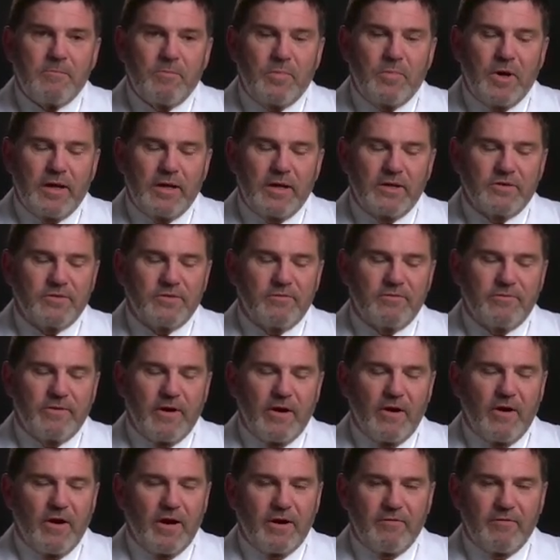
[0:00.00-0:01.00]
But it's a
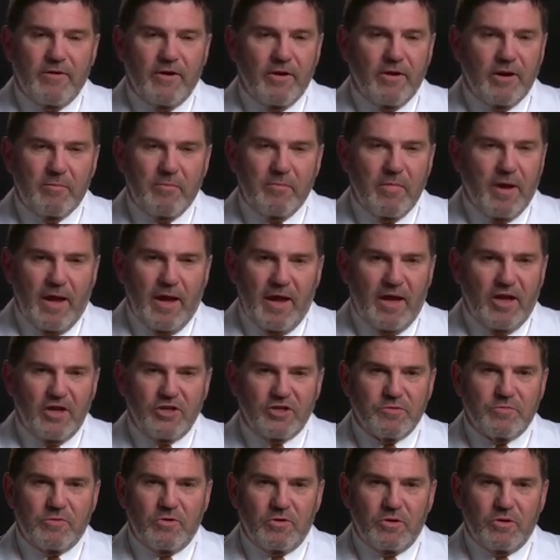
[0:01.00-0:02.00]
very, very
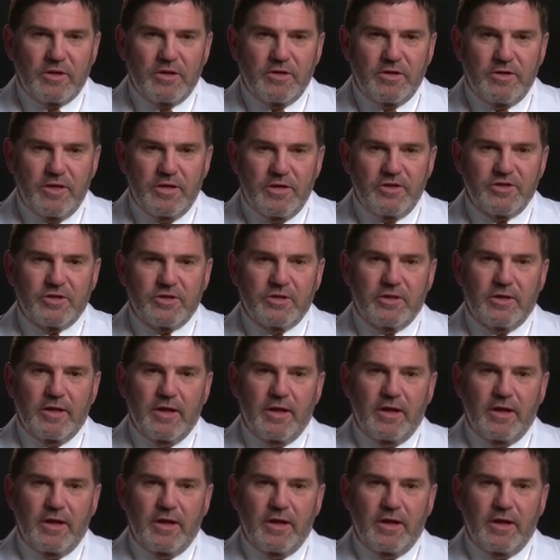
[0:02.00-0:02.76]
manageable condition,